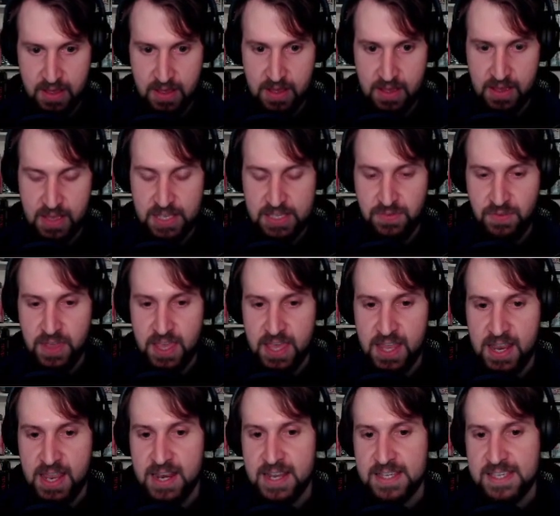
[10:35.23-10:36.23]
Because if we get
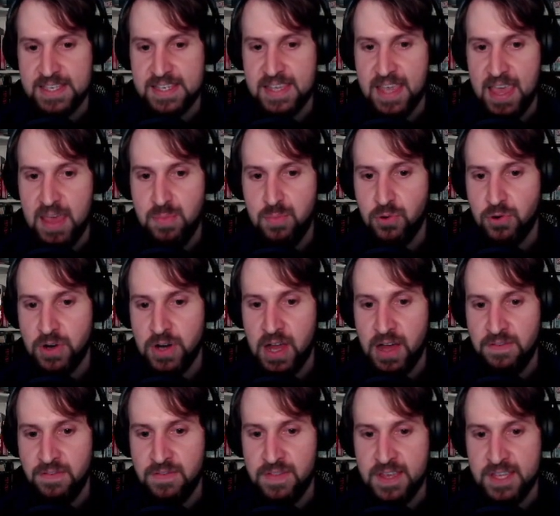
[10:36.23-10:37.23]
an Escape Board
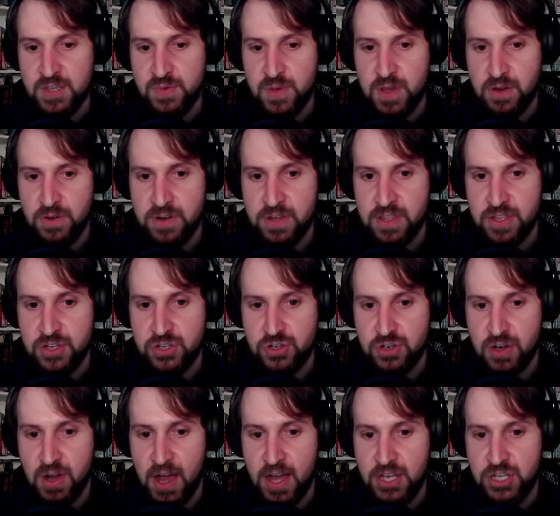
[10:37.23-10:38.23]
off of this, we go into the
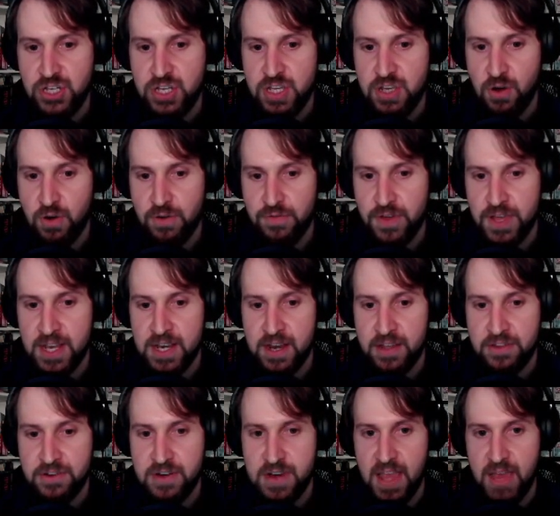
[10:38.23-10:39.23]
Jirachi. Or if we get
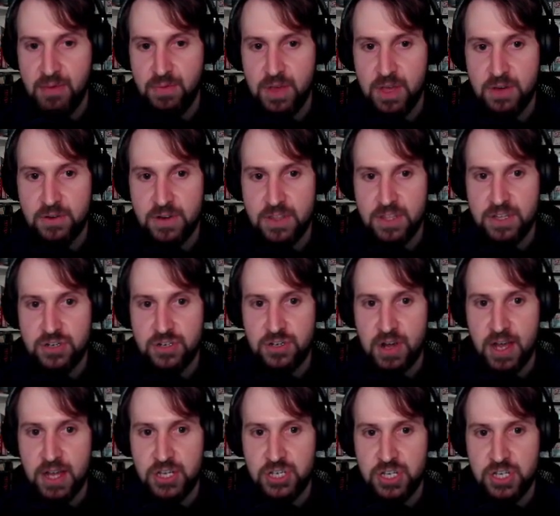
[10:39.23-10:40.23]
another net, we go into the
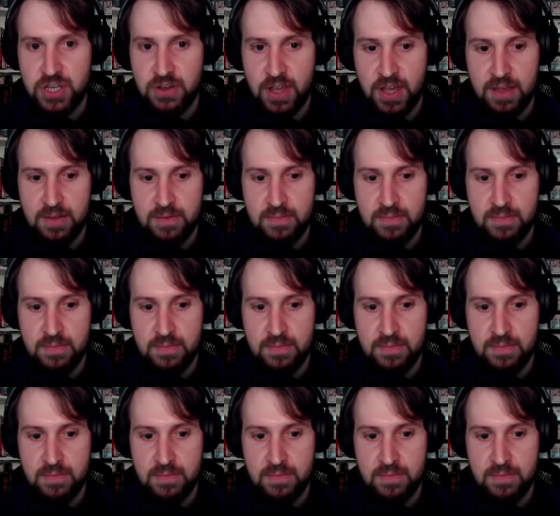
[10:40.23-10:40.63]
Jirachi. Okay.